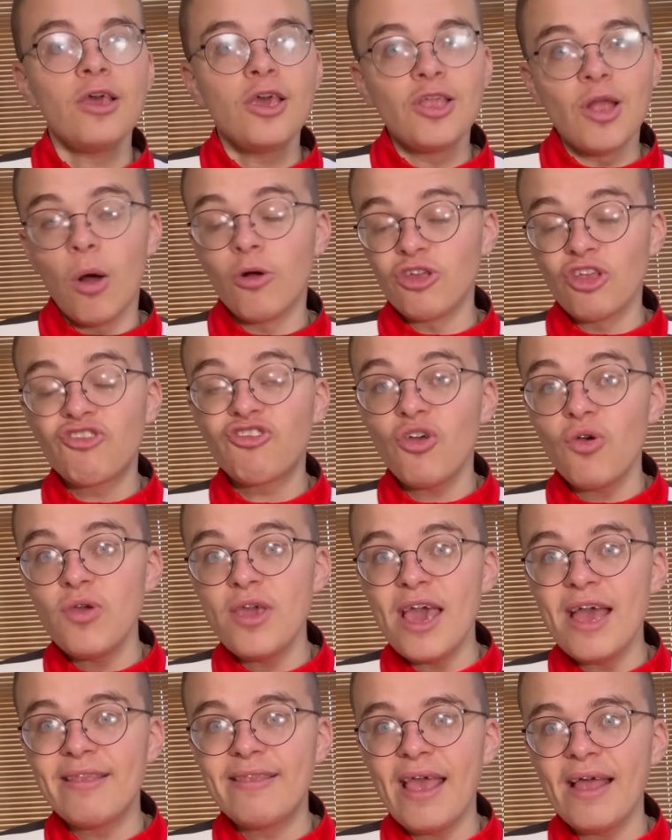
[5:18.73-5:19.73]
you know on a
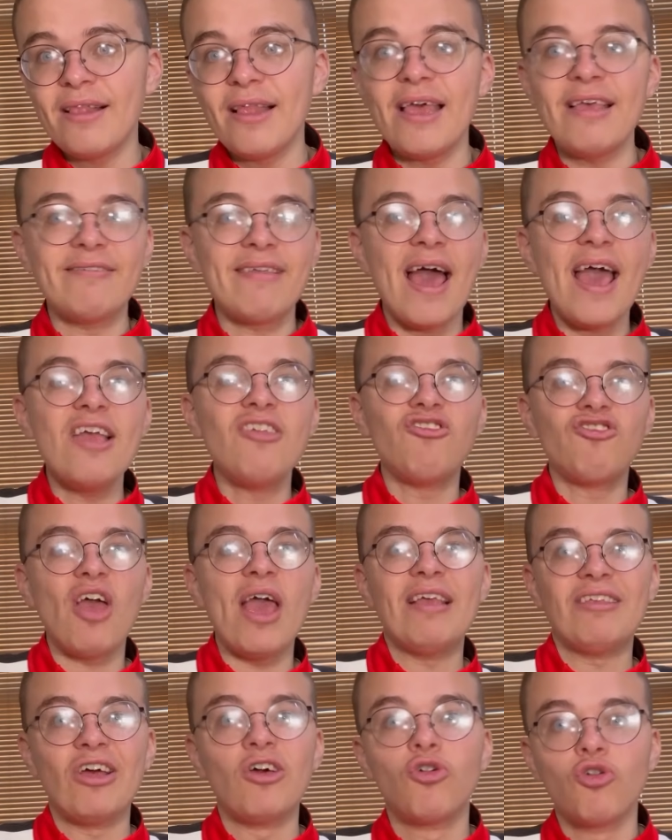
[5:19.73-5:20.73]
two-year deal at his age is,
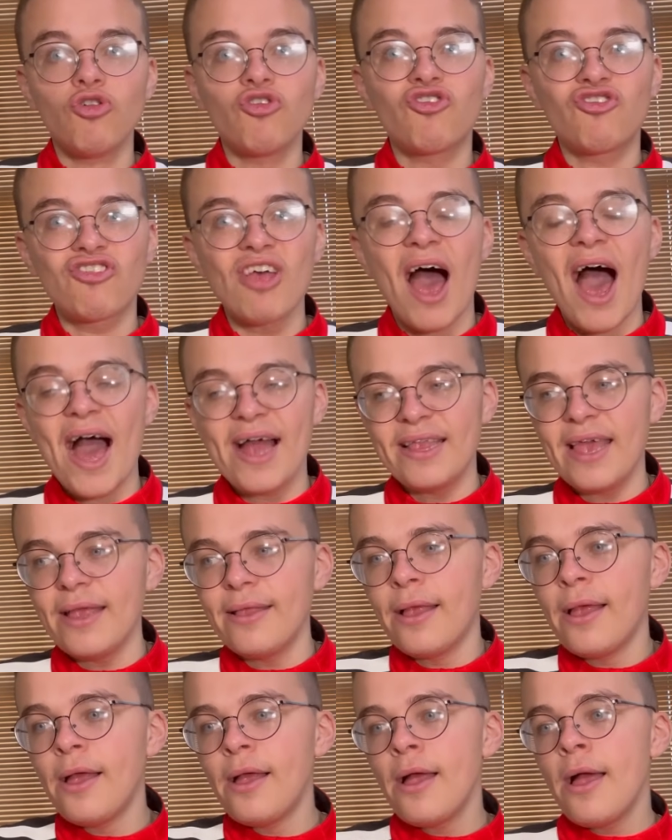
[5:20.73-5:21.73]
is a good signing.